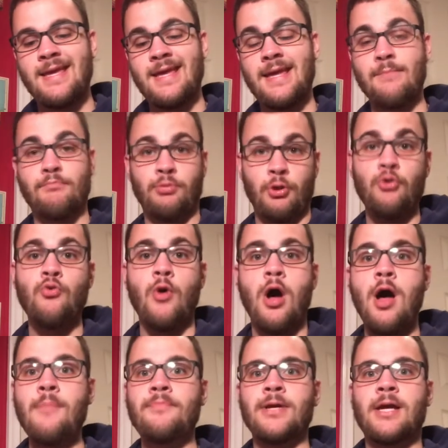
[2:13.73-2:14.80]
it blew
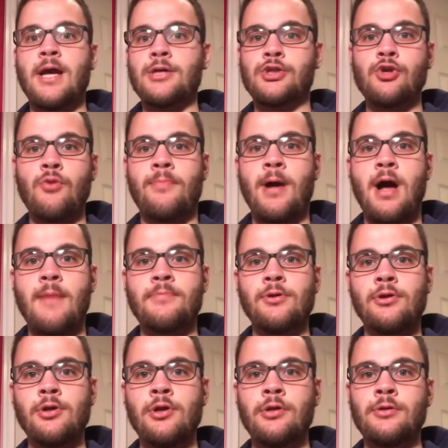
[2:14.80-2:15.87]
up, it got so
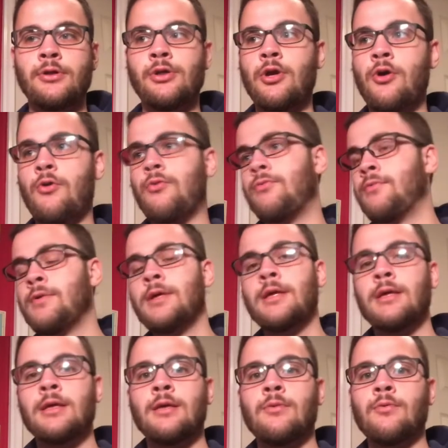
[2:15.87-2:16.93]
popular, you know,
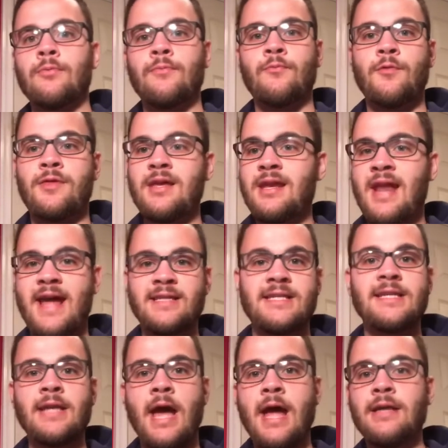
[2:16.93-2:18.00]
within
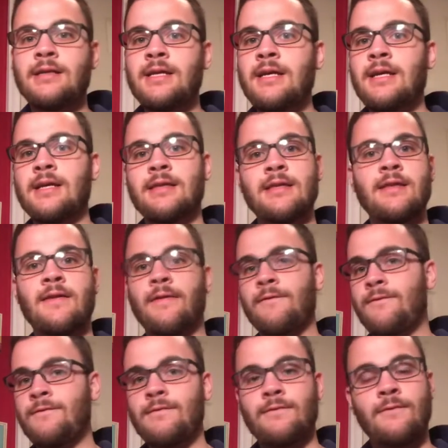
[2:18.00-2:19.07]
1990 and then the
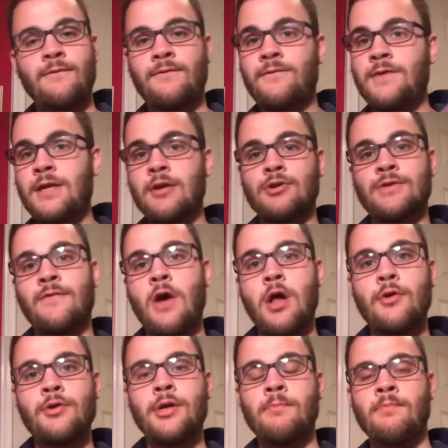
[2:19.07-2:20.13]
years
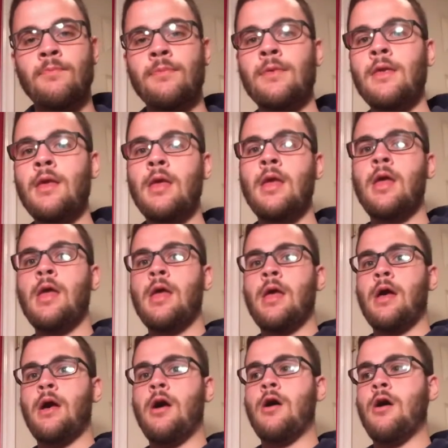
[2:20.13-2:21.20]
following,
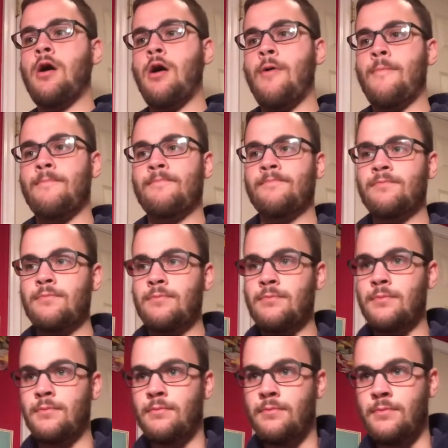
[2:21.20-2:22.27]

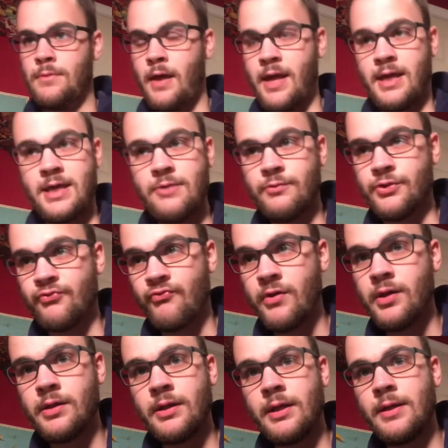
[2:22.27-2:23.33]
like, he was
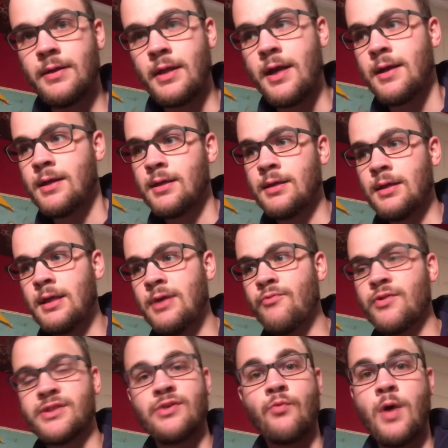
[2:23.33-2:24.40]
really, like, he
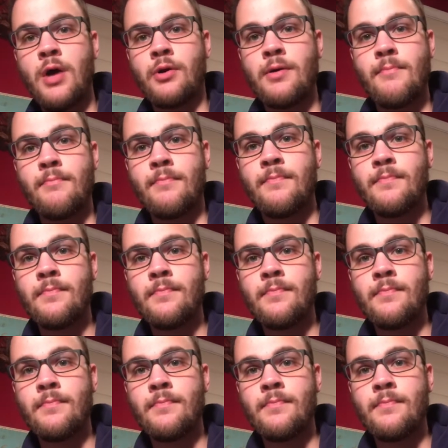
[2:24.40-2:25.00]
wasn't welcome.